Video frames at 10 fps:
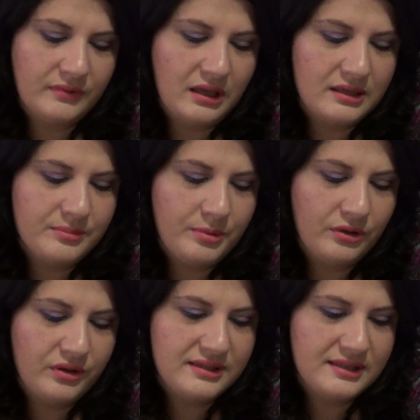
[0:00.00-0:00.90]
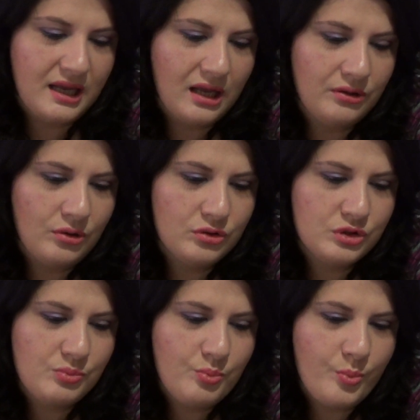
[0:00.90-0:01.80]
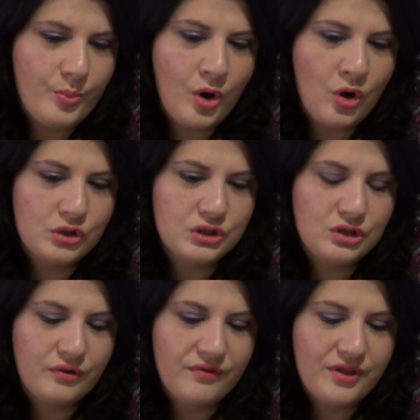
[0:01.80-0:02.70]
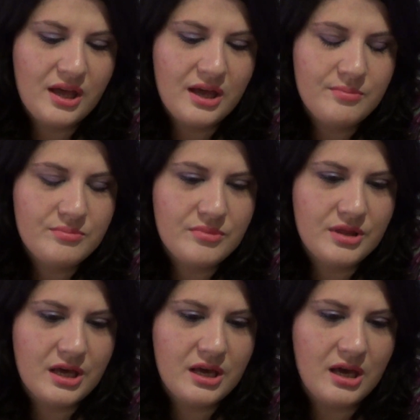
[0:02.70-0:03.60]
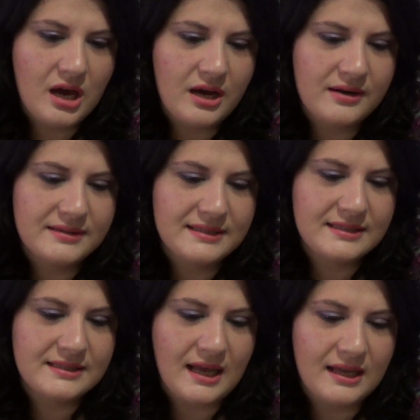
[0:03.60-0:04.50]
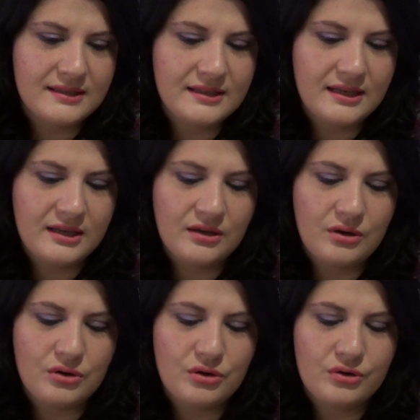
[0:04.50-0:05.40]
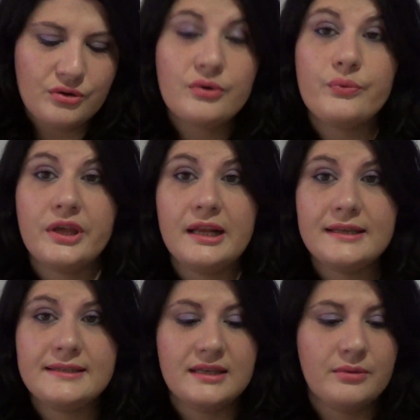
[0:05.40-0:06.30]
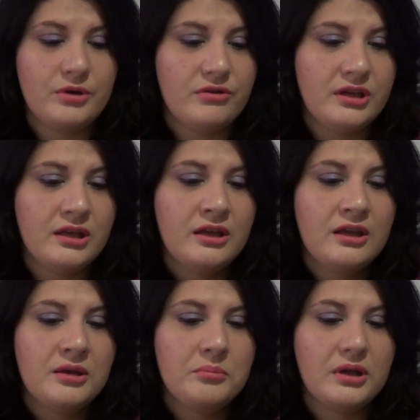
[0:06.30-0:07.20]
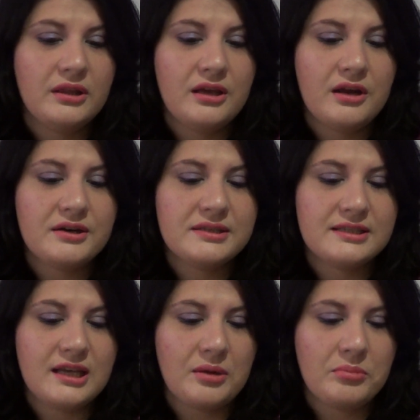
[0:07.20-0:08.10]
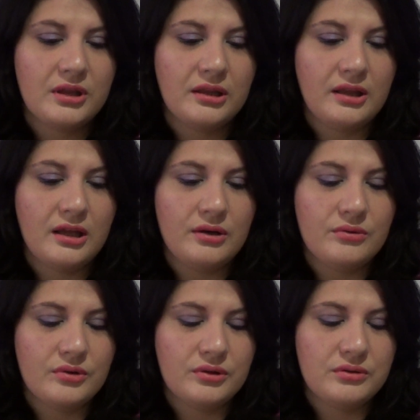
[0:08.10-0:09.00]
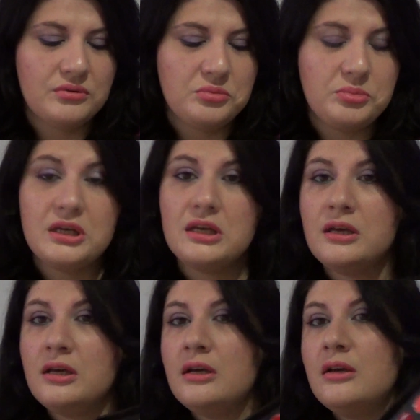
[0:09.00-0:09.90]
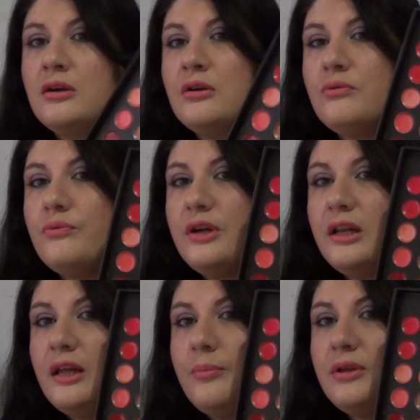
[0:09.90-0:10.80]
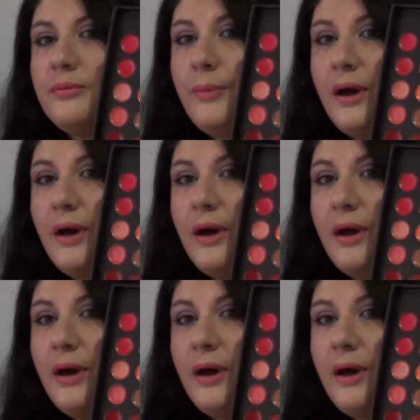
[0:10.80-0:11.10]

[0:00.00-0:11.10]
as about the shadows, most of them they are satin or really shimmery, but there are some that they look to be really a bit